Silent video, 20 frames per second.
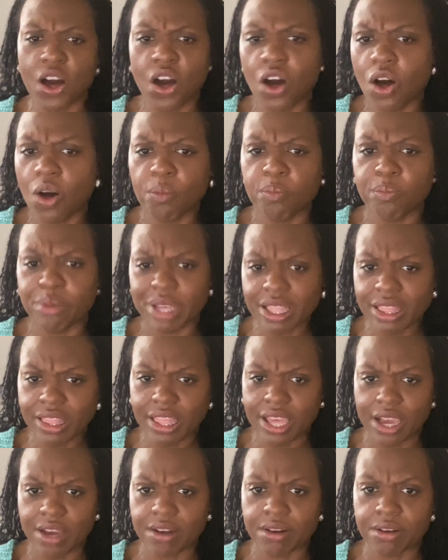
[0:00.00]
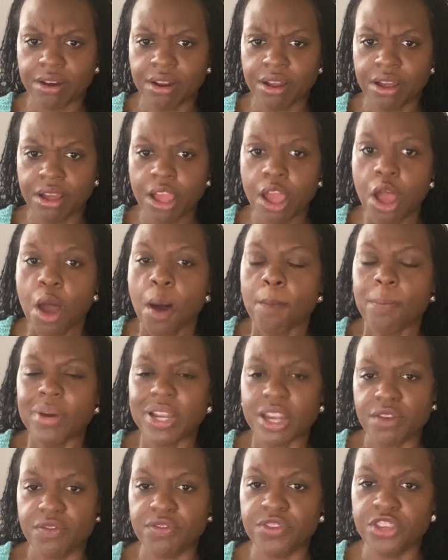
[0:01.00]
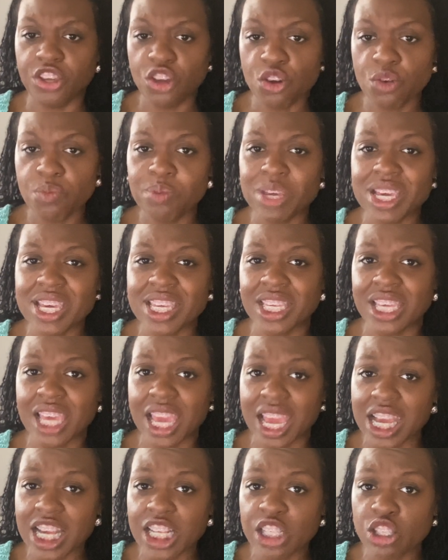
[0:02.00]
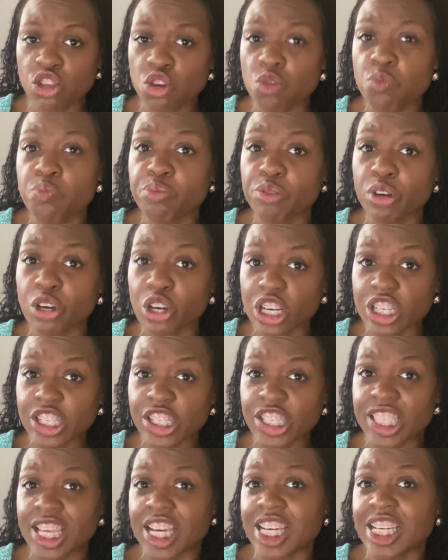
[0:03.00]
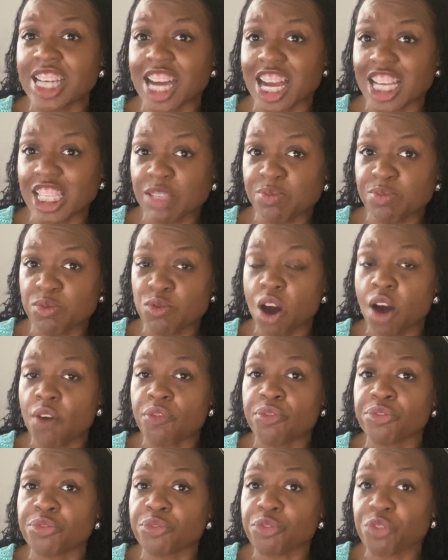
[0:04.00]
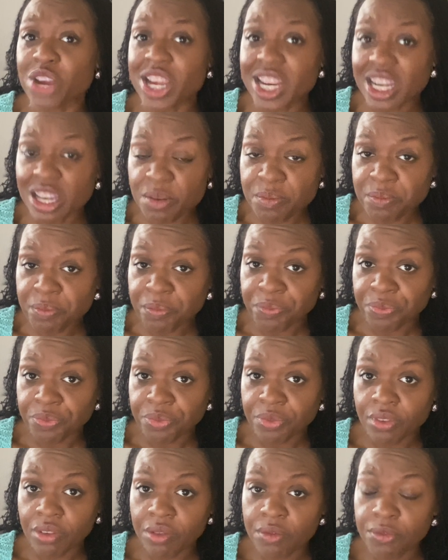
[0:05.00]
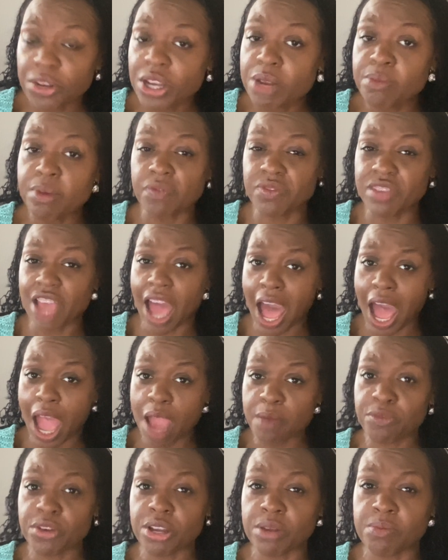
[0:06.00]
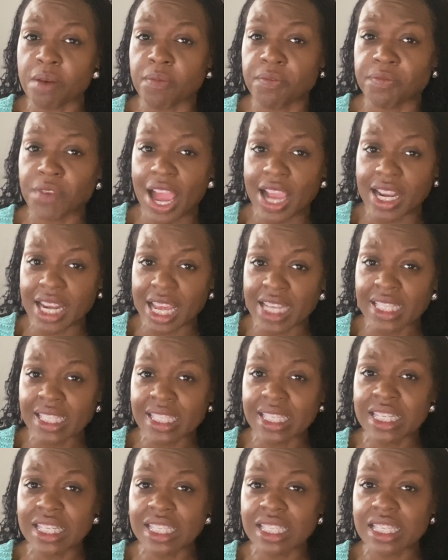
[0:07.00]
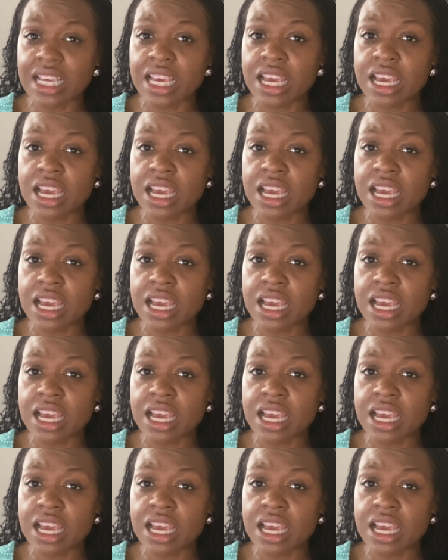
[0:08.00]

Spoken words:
all been there. But if you begin to push the gospel of freedom, freedom of time, freedom of finances,